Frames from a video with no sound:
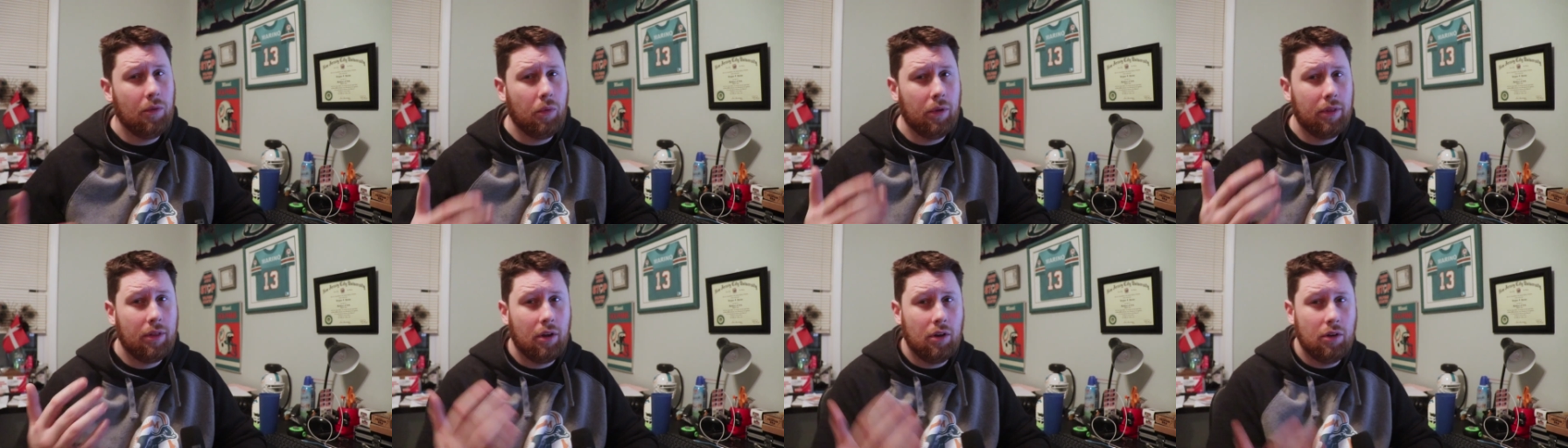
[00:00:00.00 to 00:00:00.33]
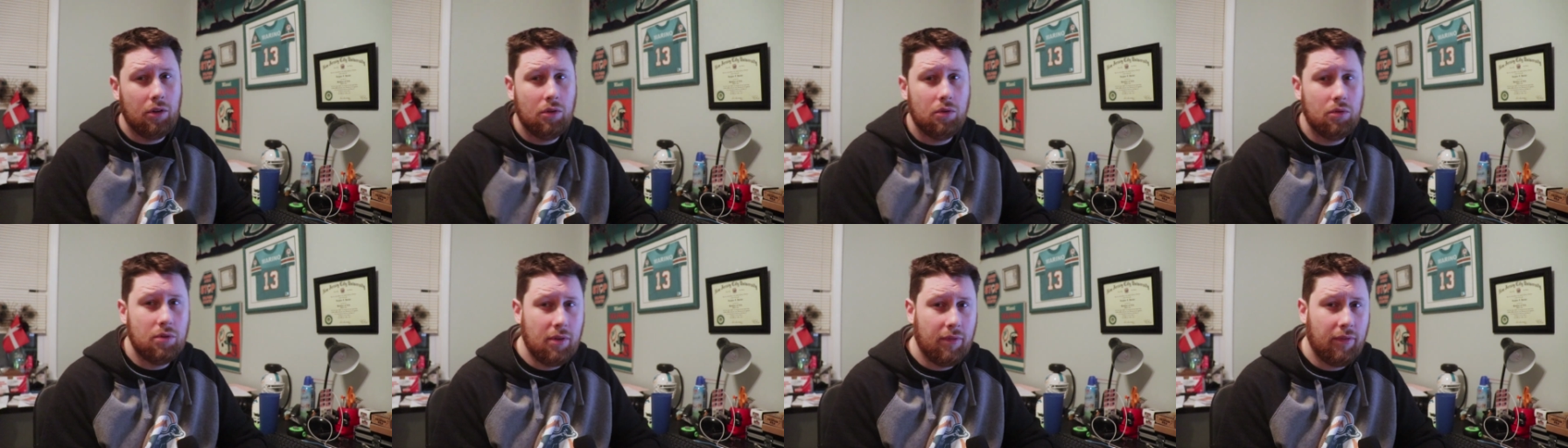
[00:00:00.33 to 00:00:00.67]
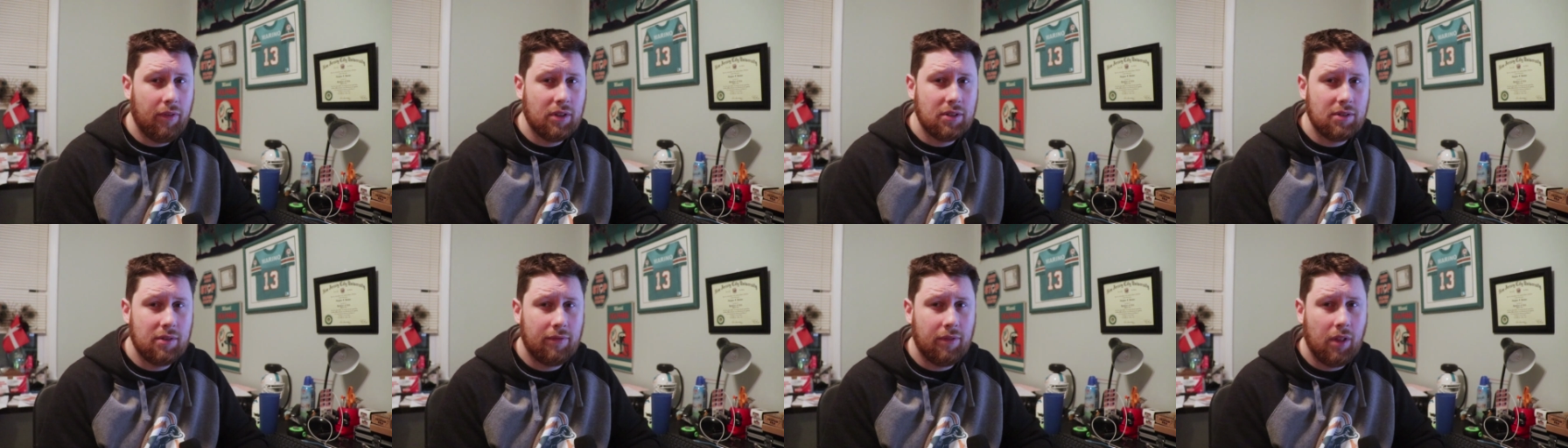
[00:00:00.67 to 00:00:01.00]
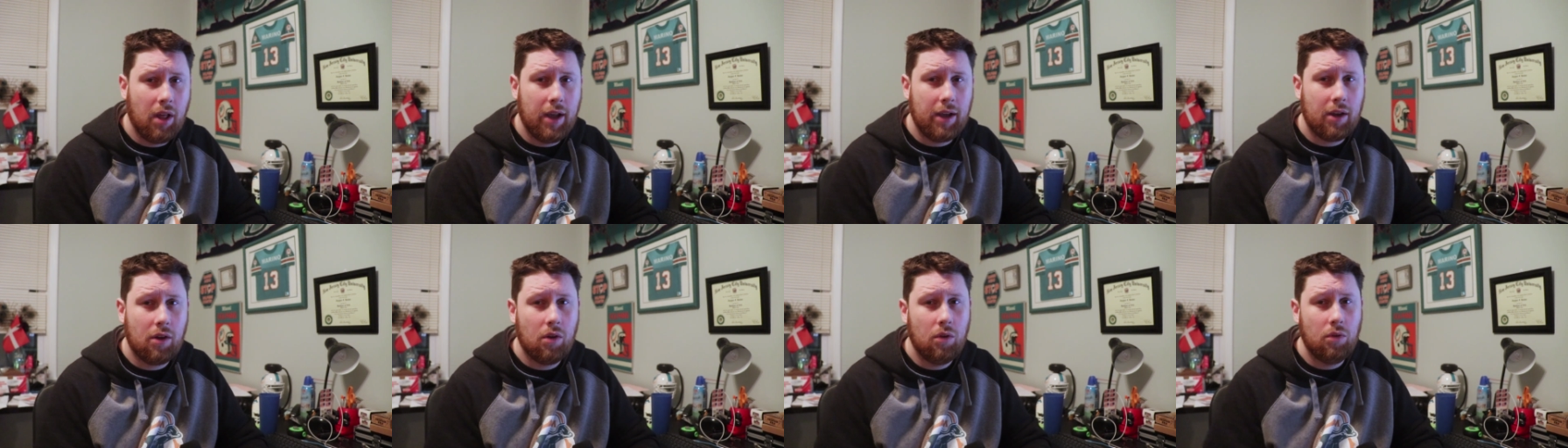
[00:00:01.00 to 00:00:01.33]
And with our new defensive
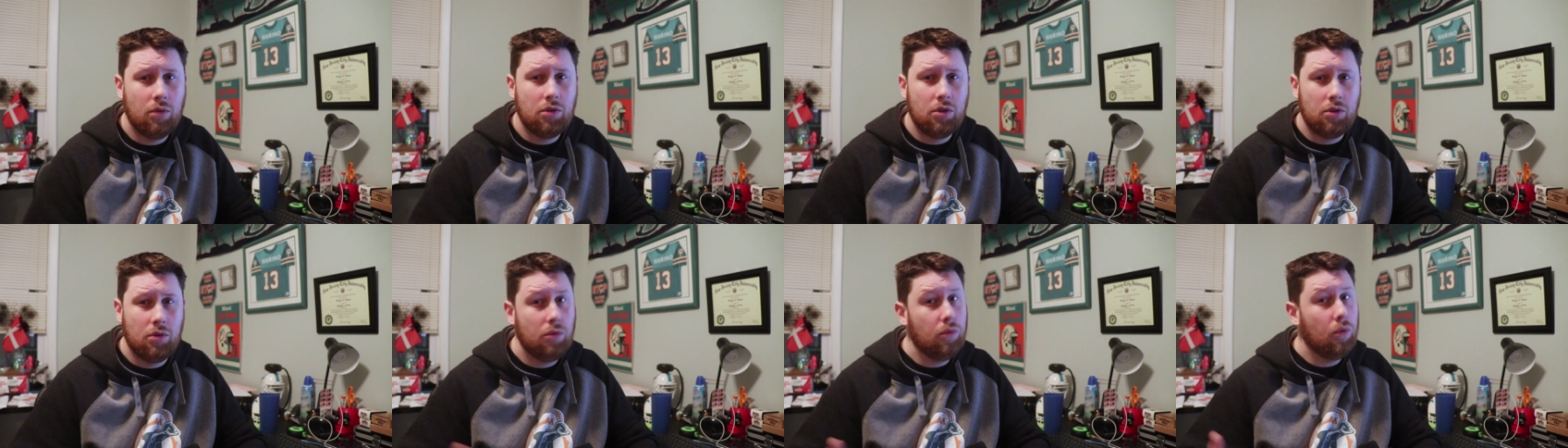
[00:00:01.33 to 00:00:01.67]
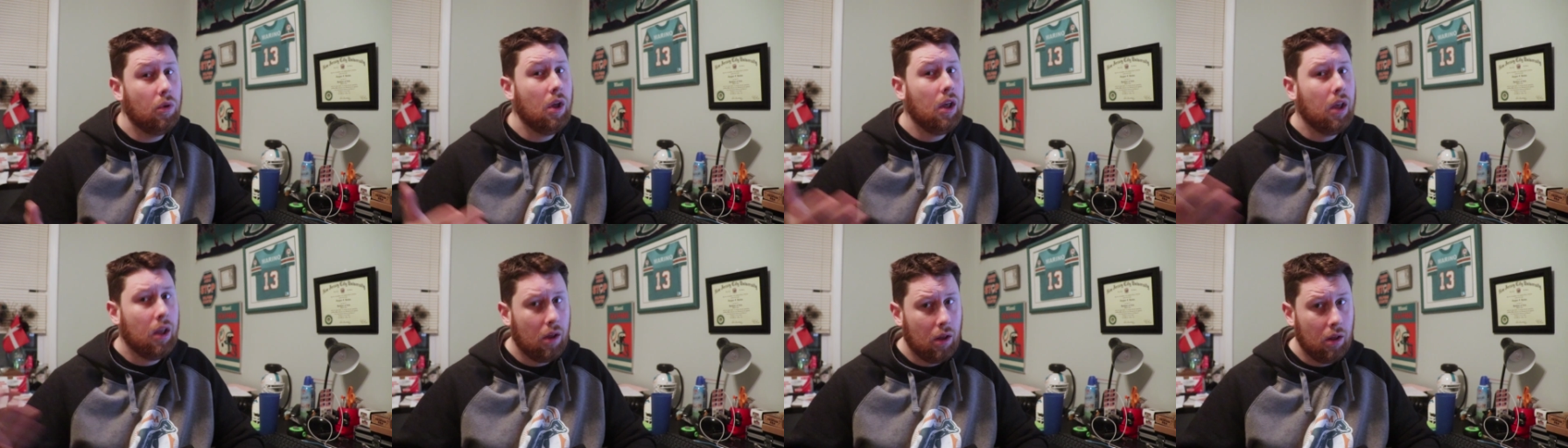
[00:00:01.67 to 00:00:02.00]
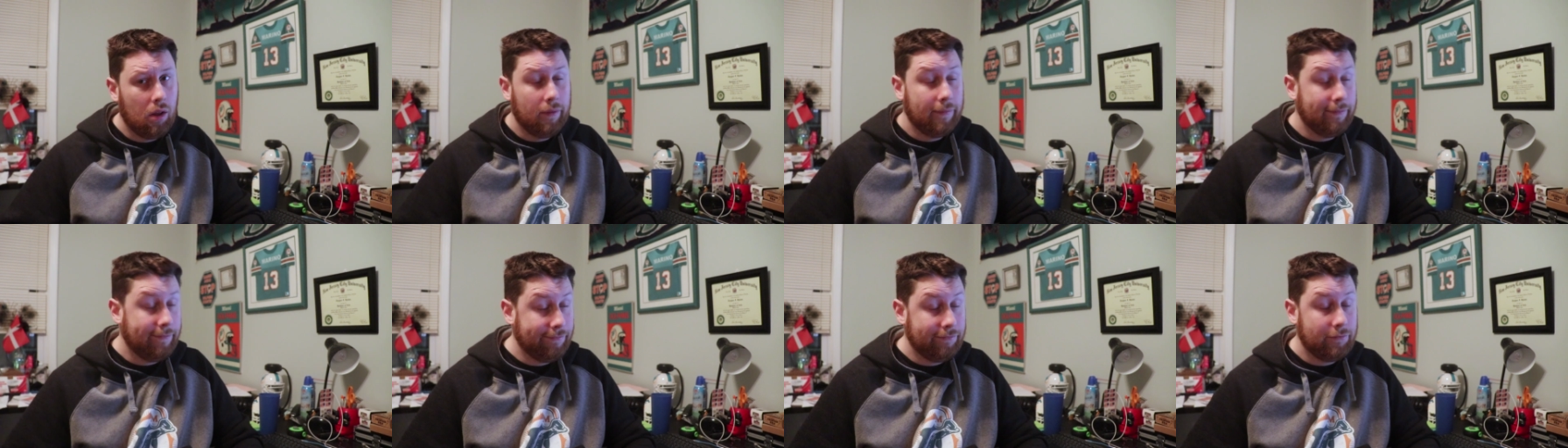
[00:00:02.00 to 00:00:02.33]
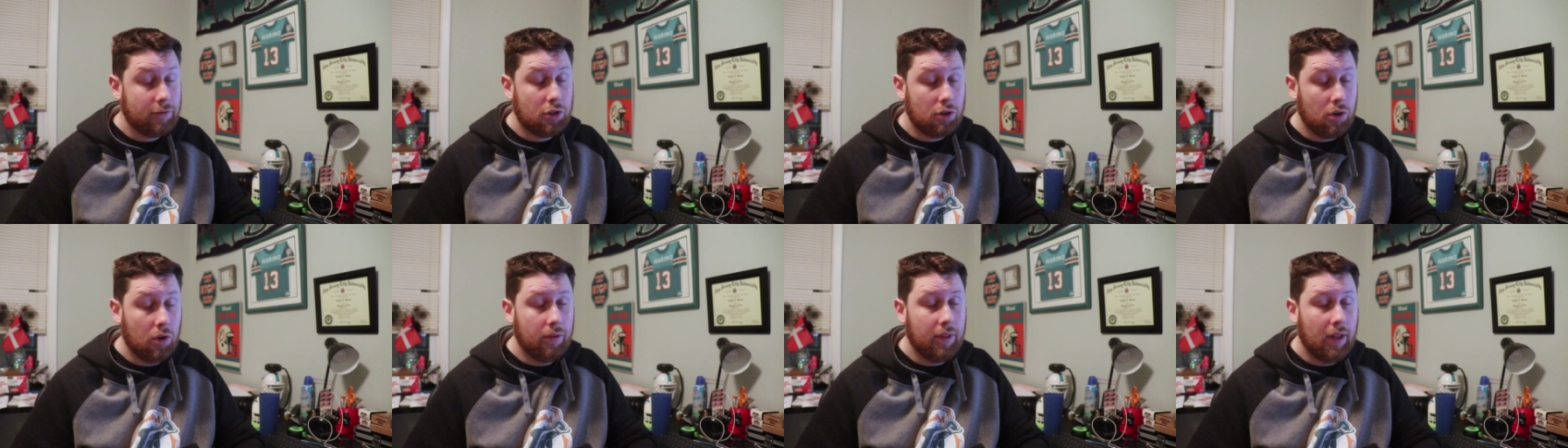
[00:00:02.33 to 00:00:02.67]
line coach, who
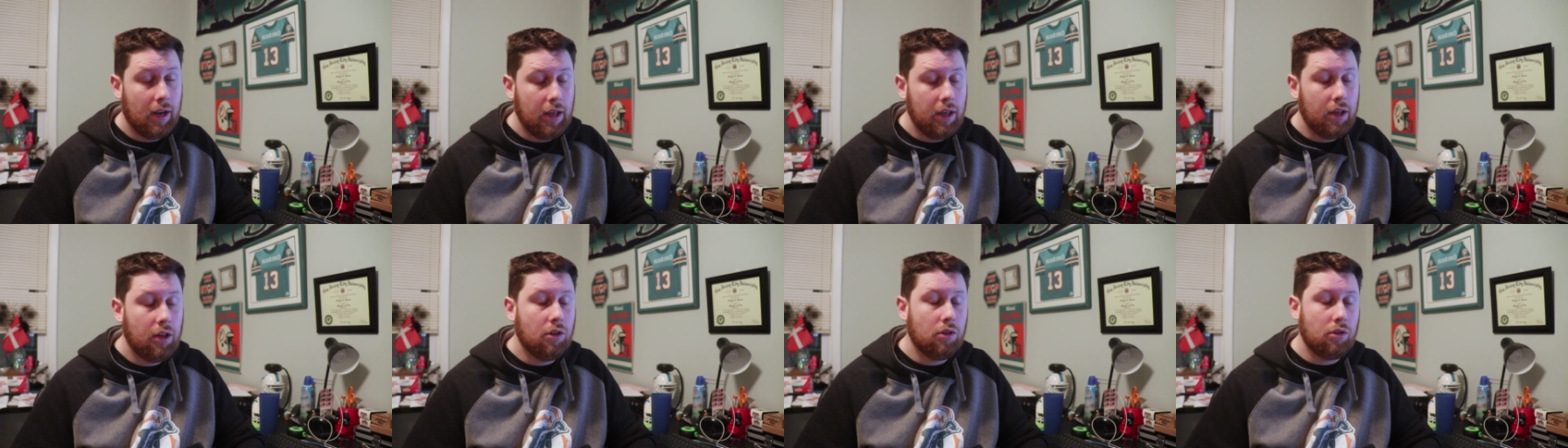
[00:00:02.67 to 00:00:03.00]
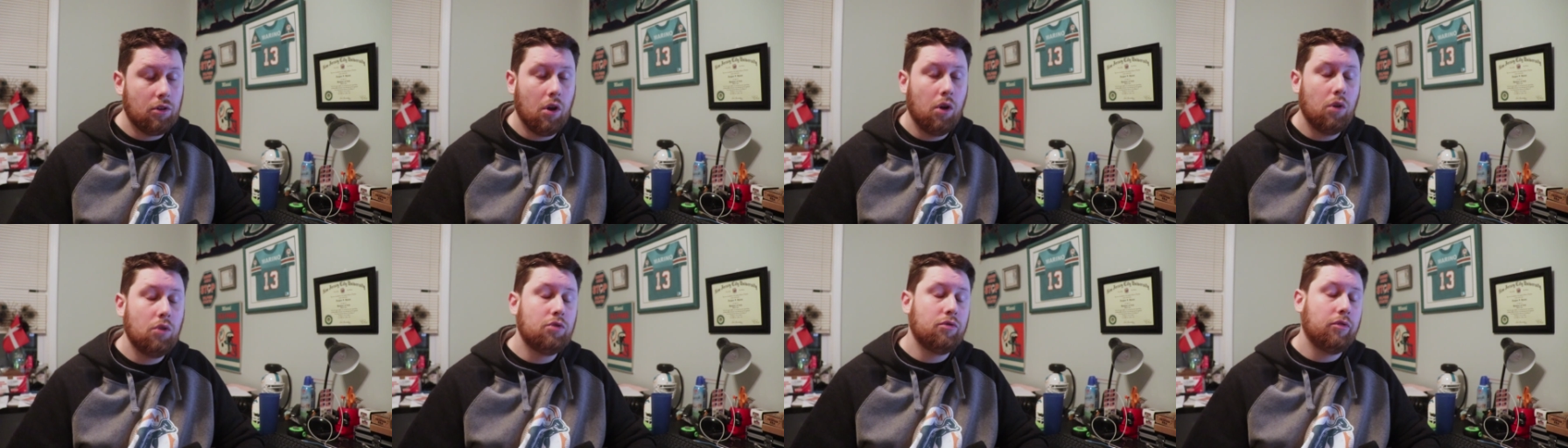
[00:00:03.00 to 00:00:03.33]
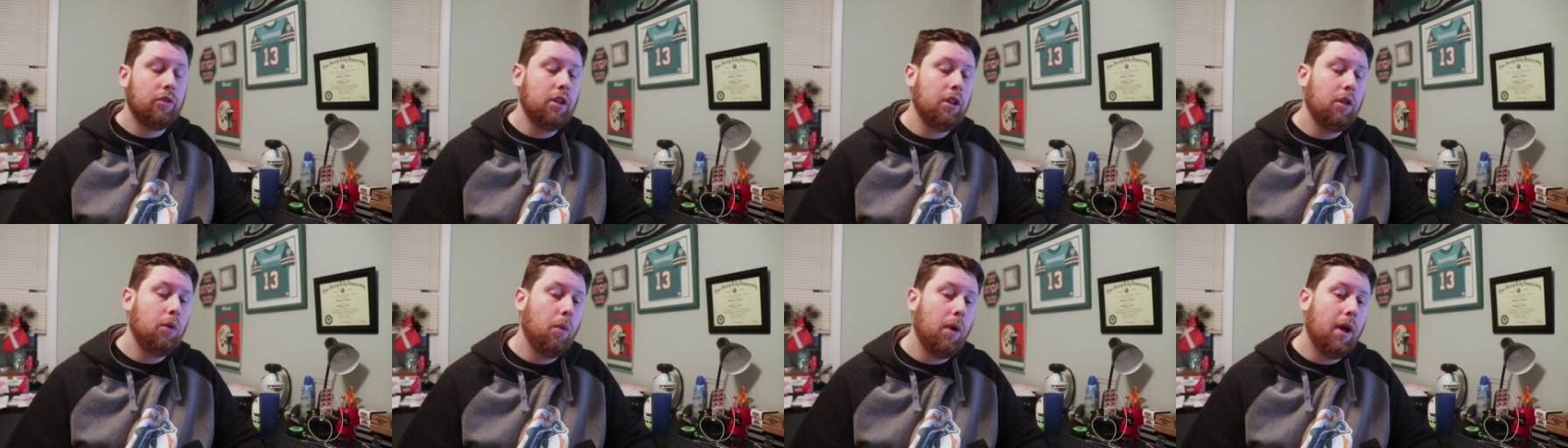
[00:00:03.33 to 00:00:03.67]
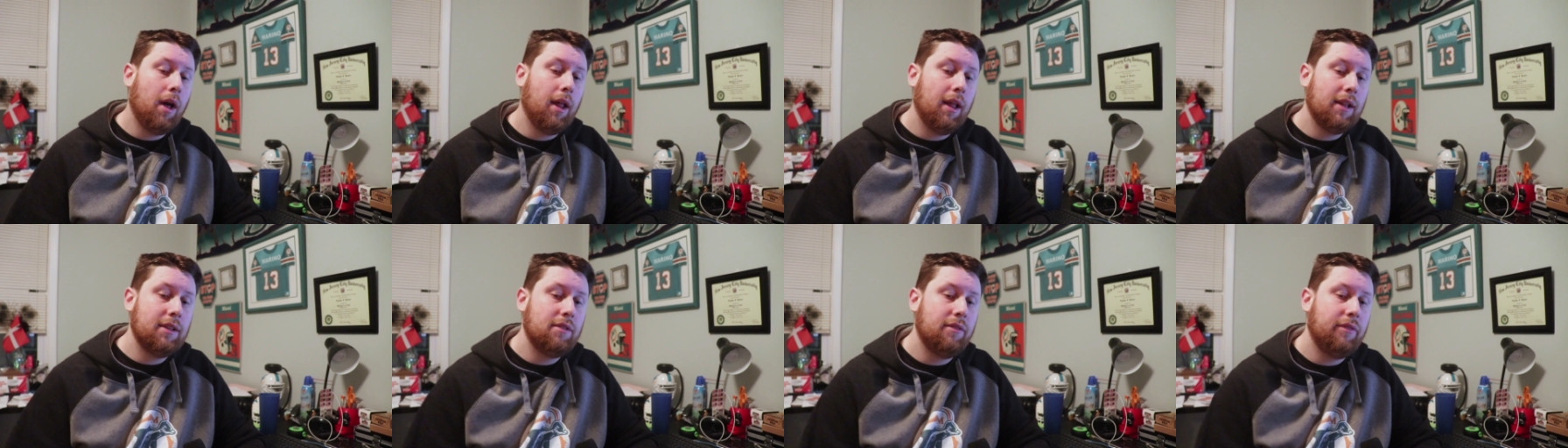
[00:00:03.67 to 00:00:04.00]
showed that he can coach really
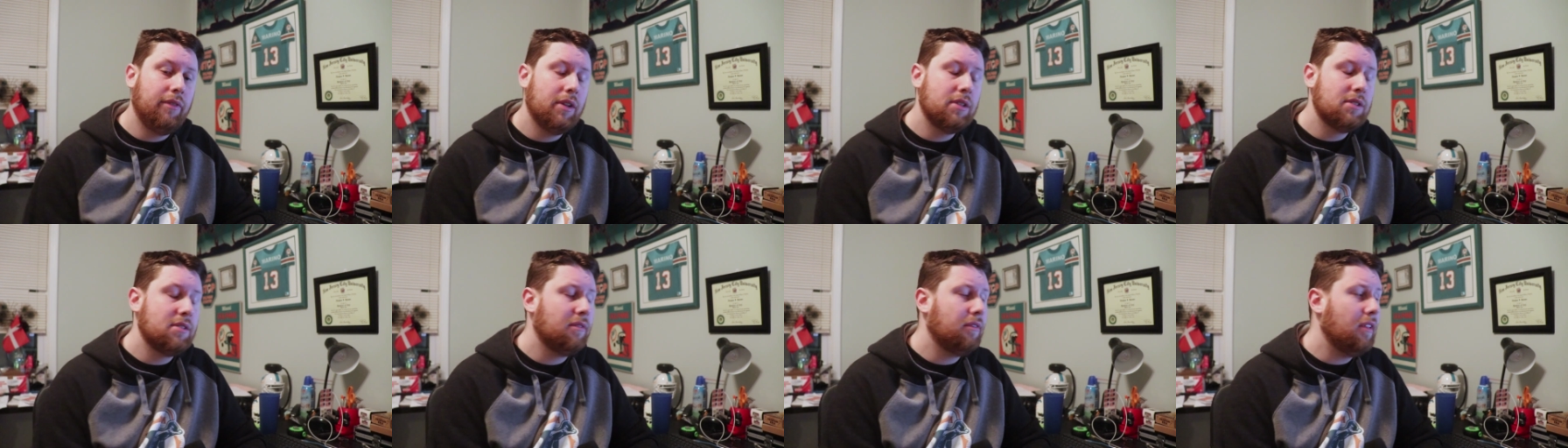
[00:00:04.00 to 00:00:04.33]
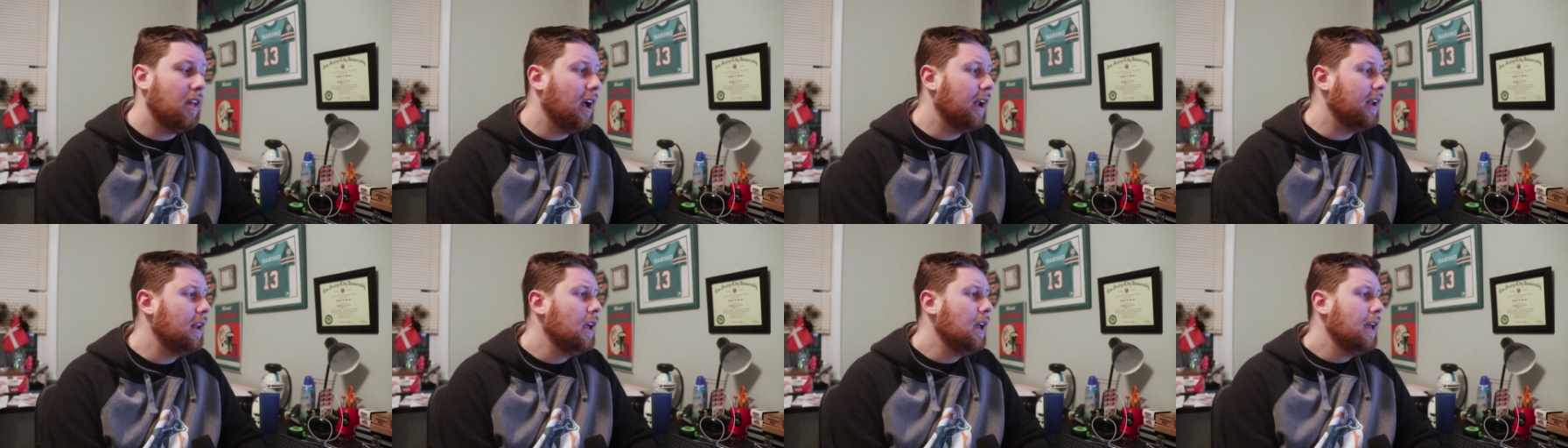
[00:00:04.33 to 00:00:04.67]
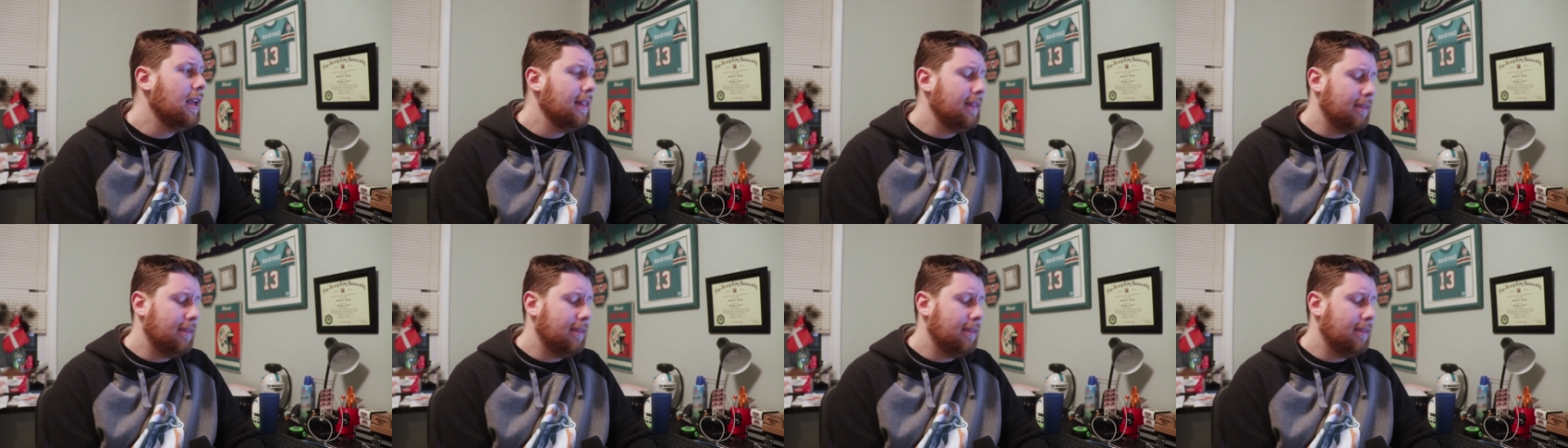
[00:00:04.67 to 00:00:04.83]
well at defensive line,